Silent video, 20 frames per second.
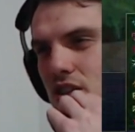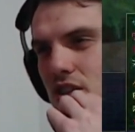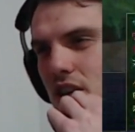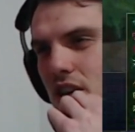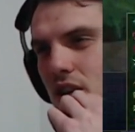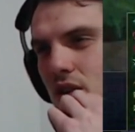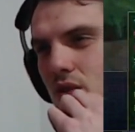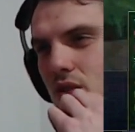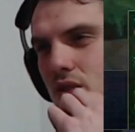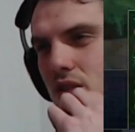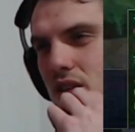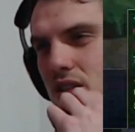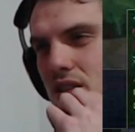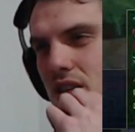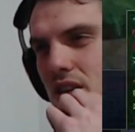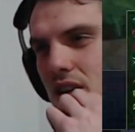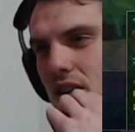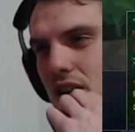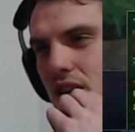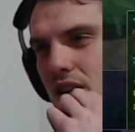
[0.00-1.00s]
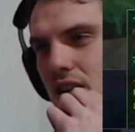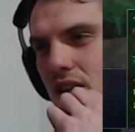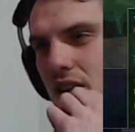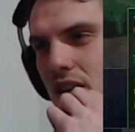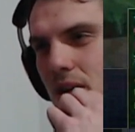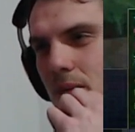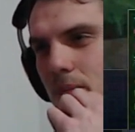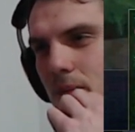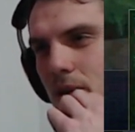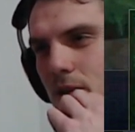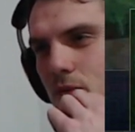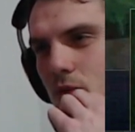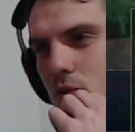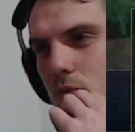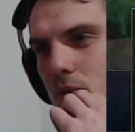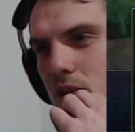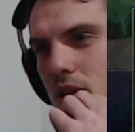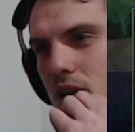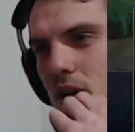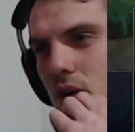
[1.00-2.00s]
They can contest Herald, they can play for
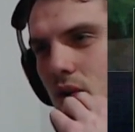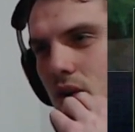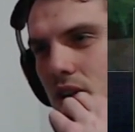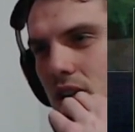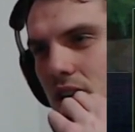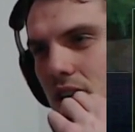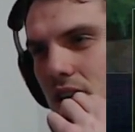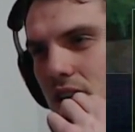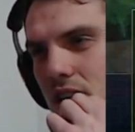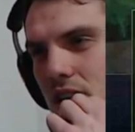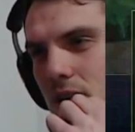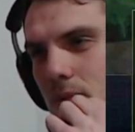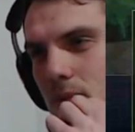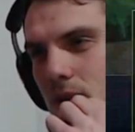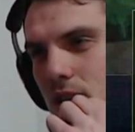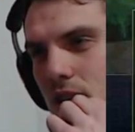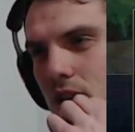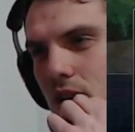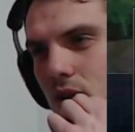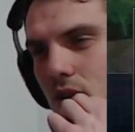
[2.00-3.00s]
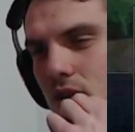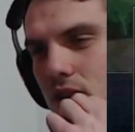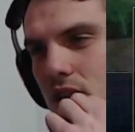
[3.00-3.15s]
mid yep. tower, they can take mid tower,